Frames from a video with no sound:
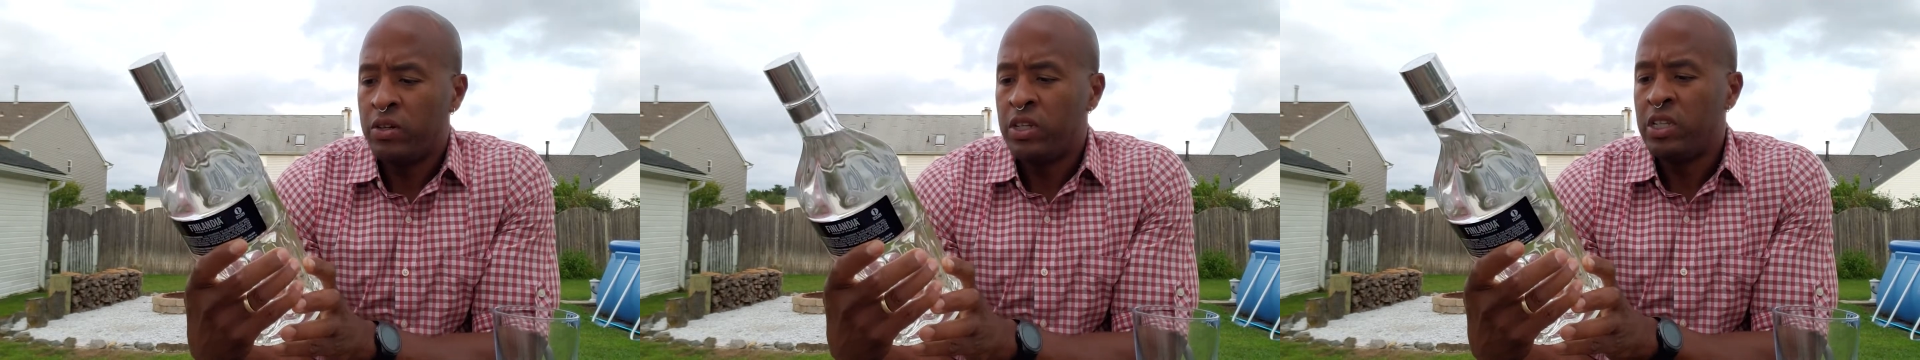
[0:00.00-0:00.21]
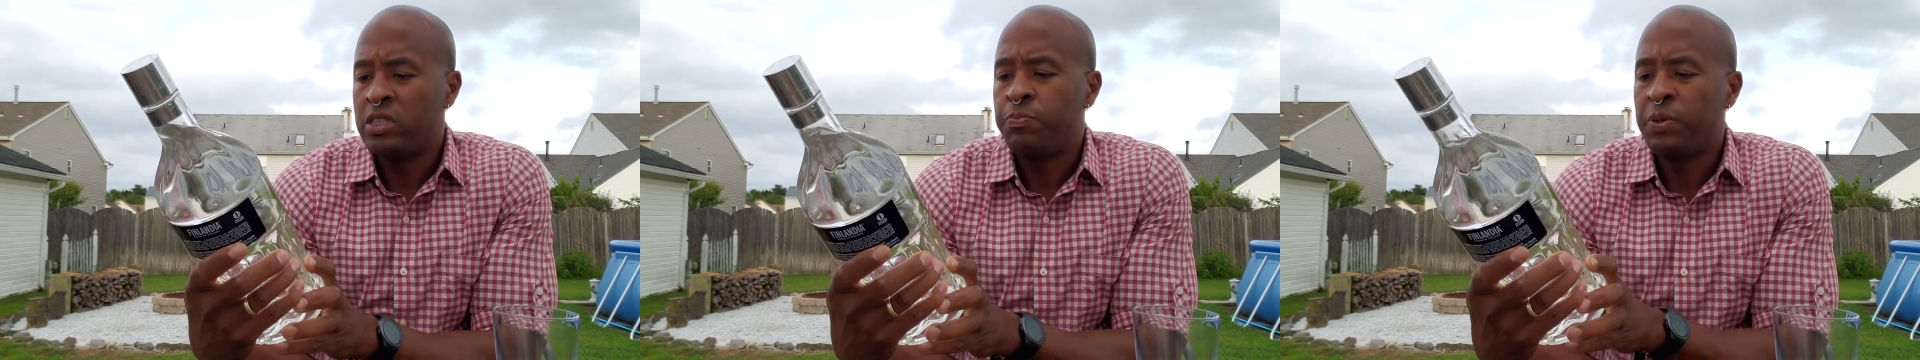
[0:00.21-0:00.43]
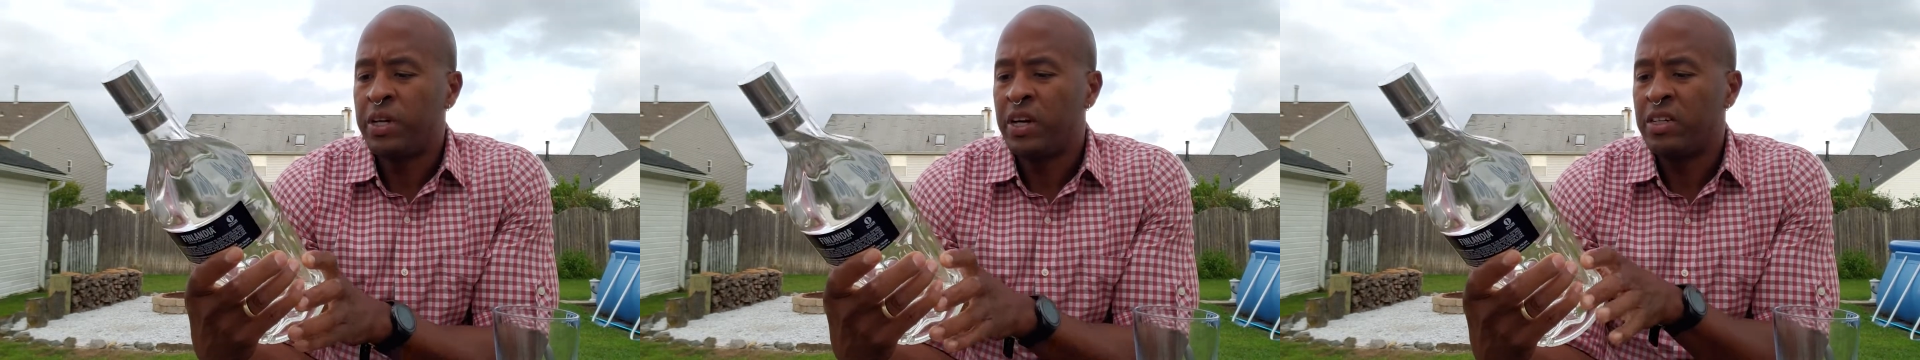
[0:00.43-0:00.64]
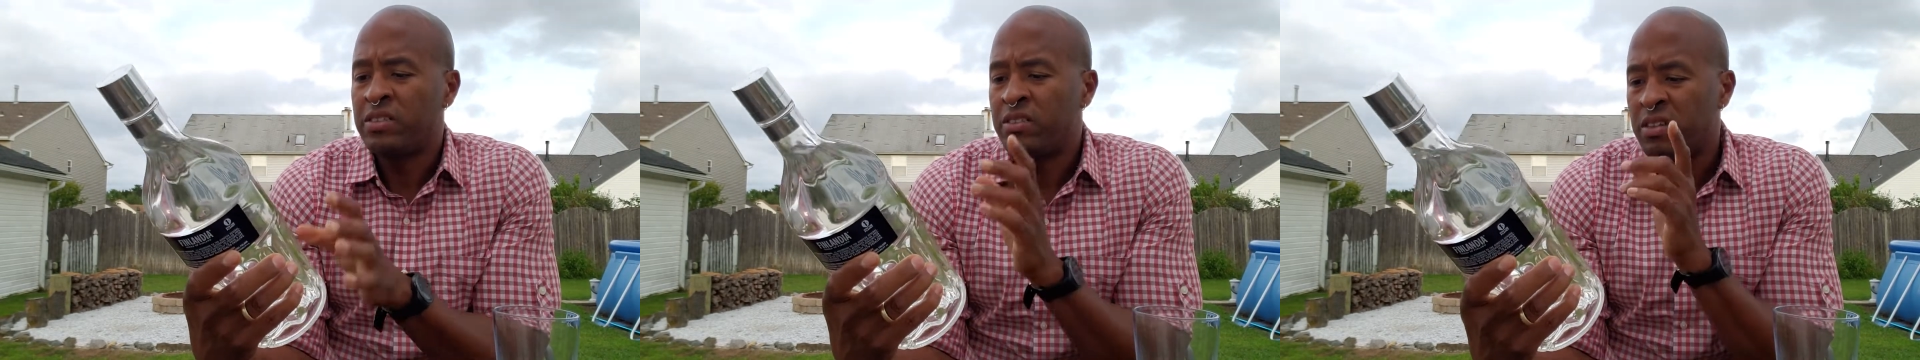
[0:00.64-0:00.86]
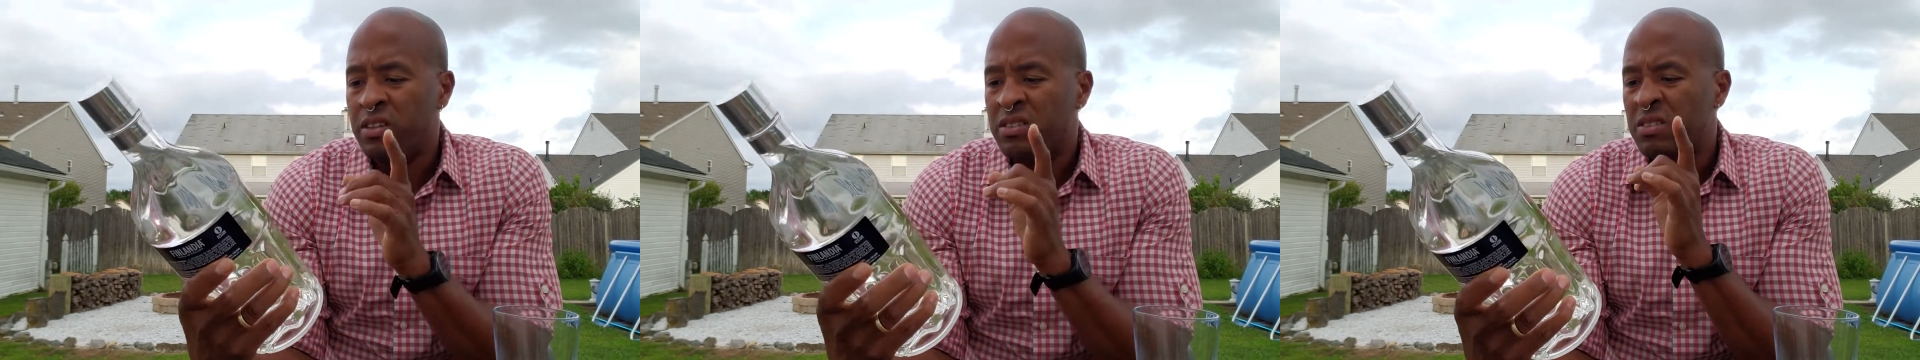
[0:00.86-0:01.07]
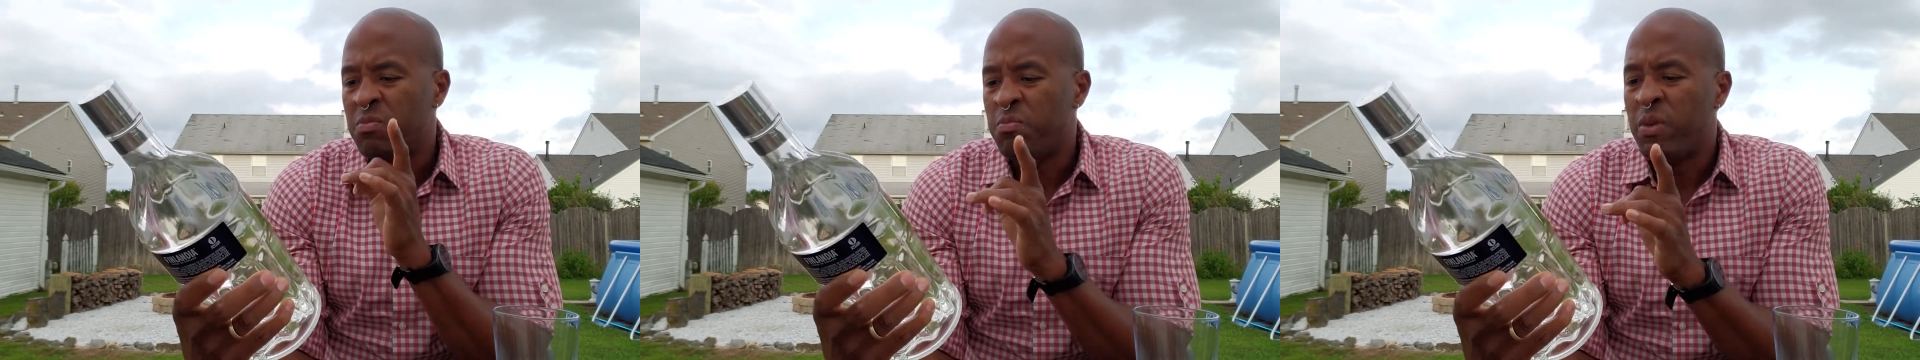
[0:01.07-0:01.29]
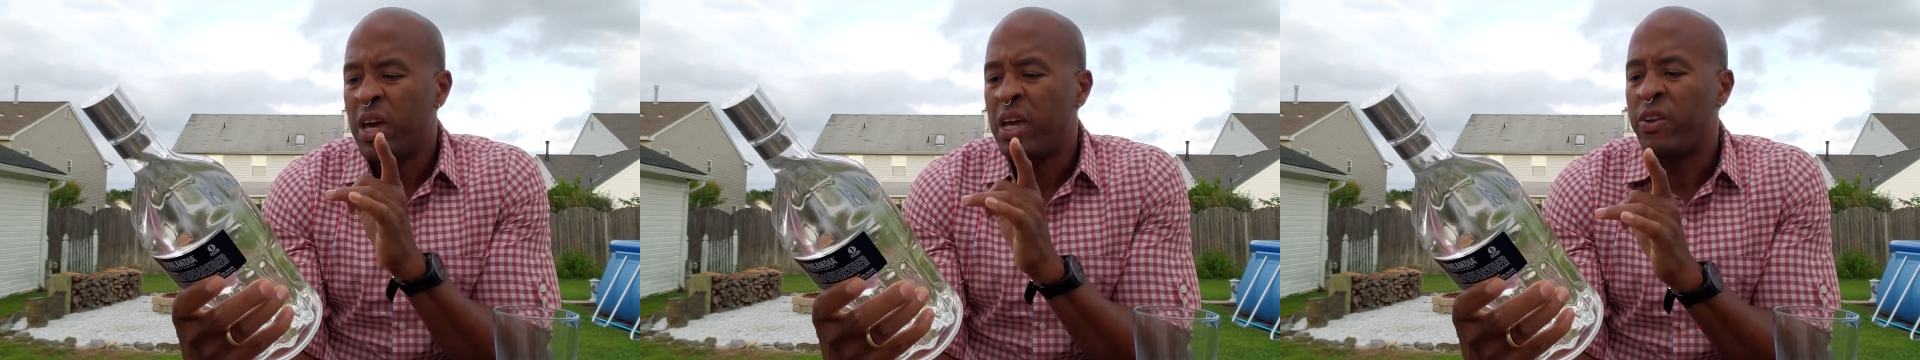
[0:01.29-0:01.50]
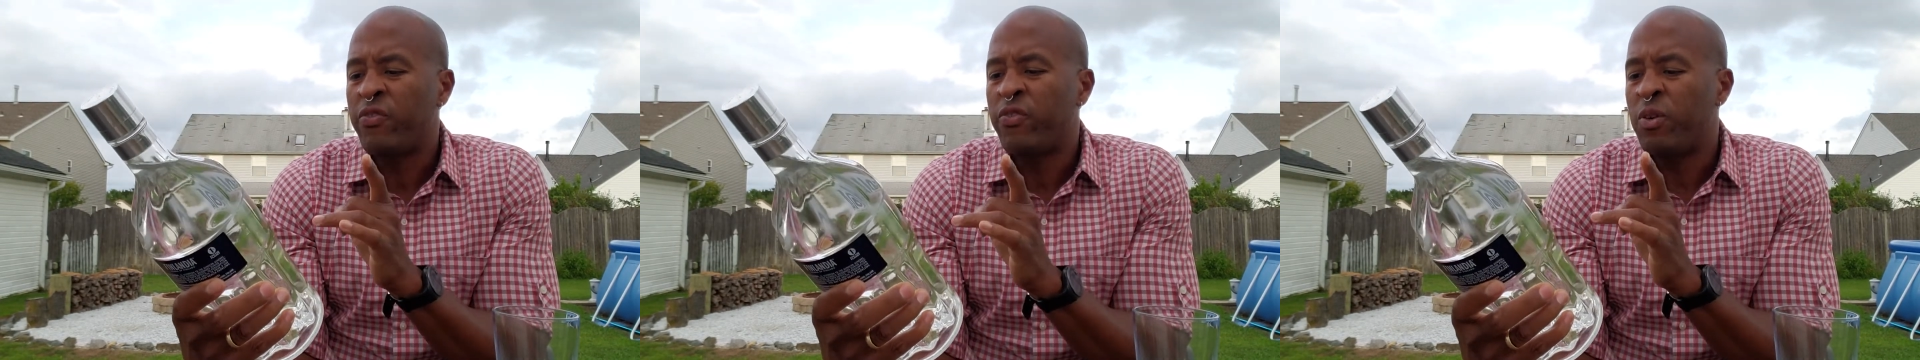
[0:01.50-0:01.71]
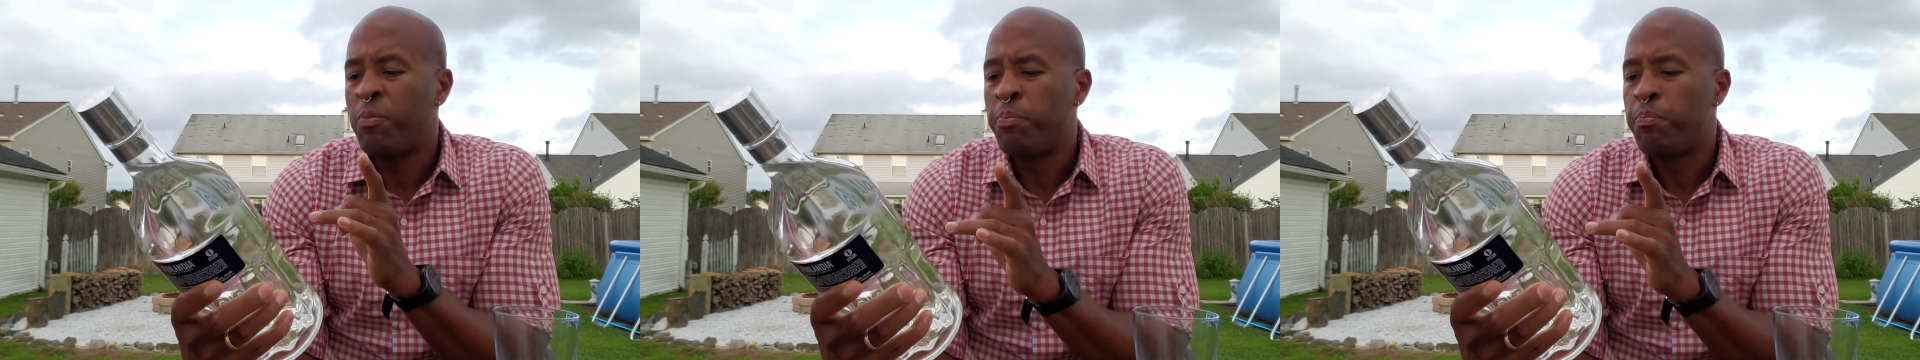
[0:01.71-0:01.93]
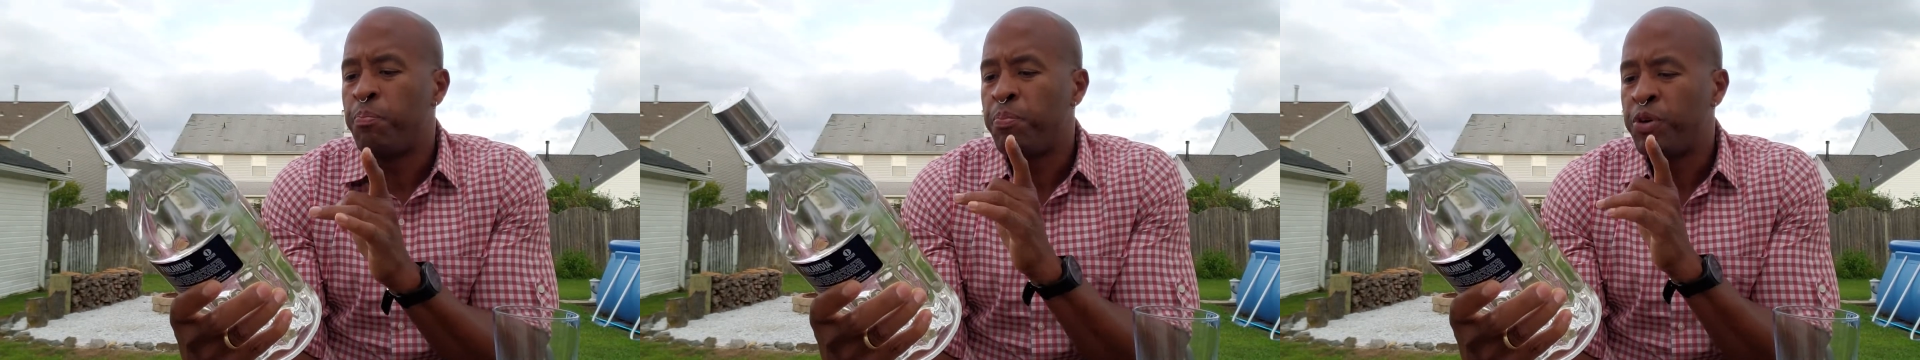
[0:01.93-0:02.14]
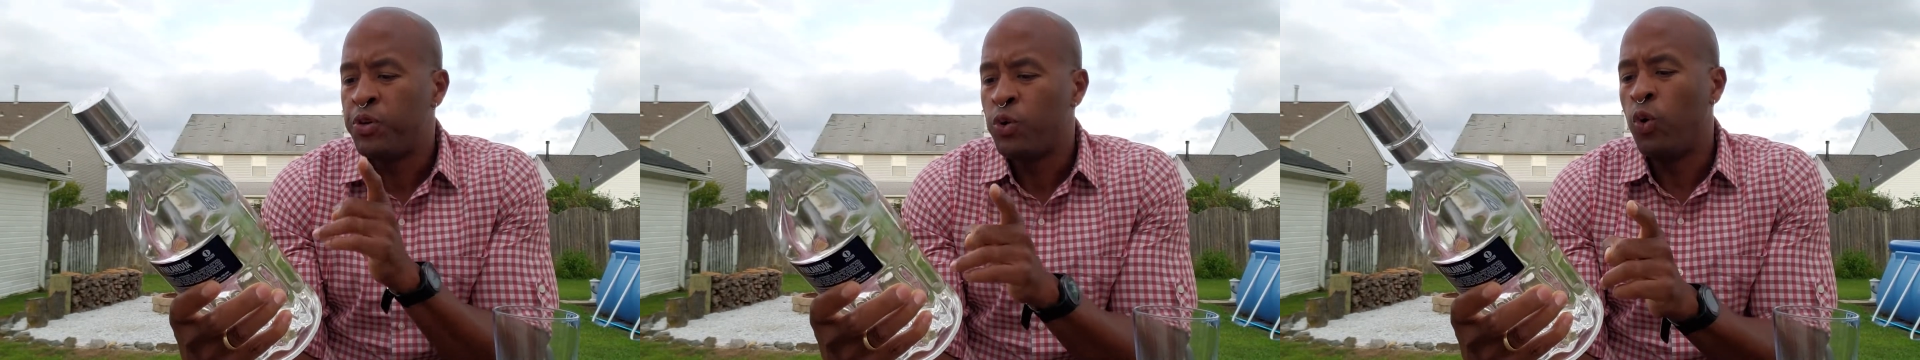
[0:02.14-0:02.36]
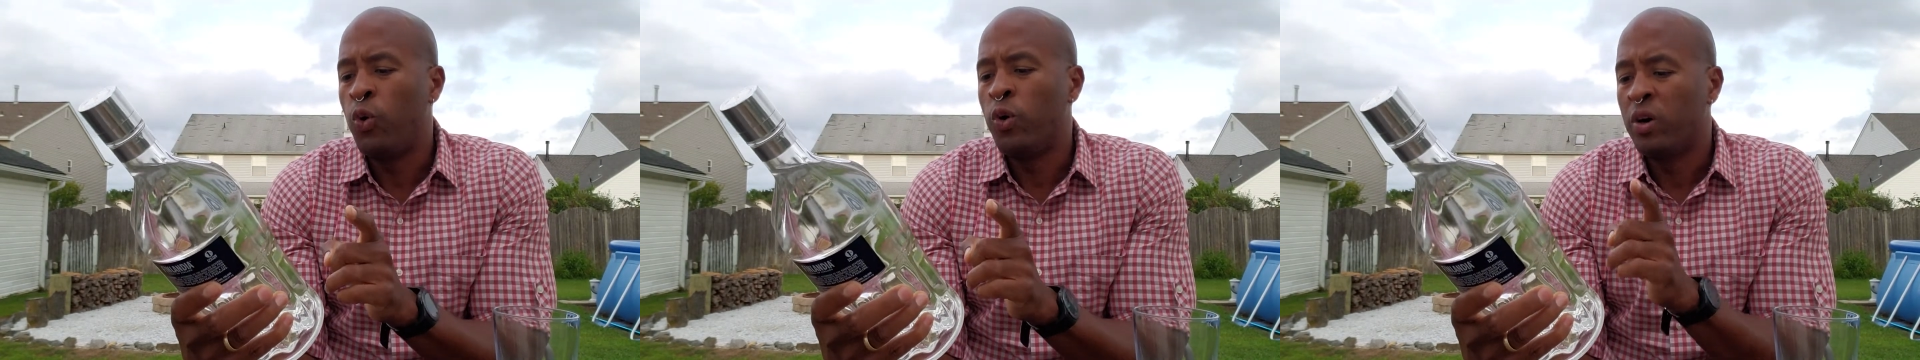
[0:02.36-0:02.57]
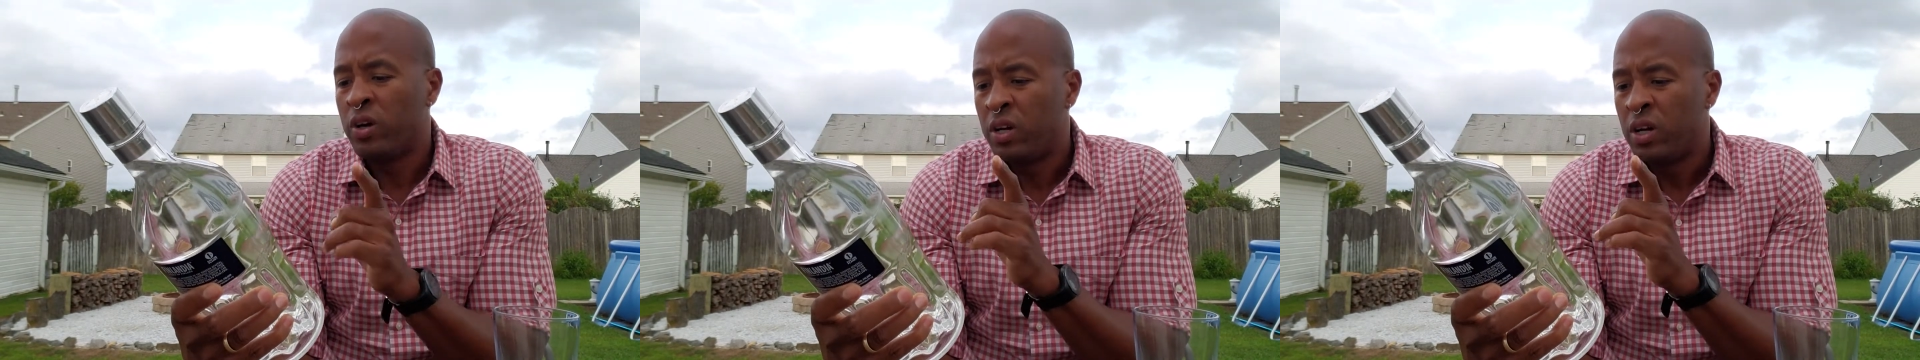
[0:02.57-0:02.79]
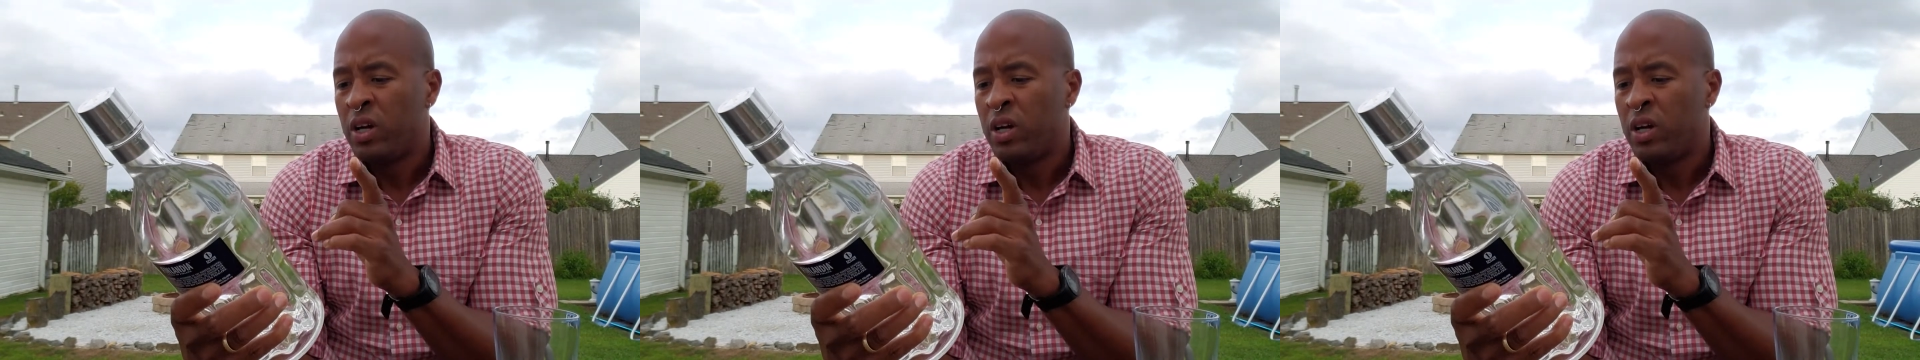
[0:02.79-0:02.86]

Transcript: It's because of this. Made from pure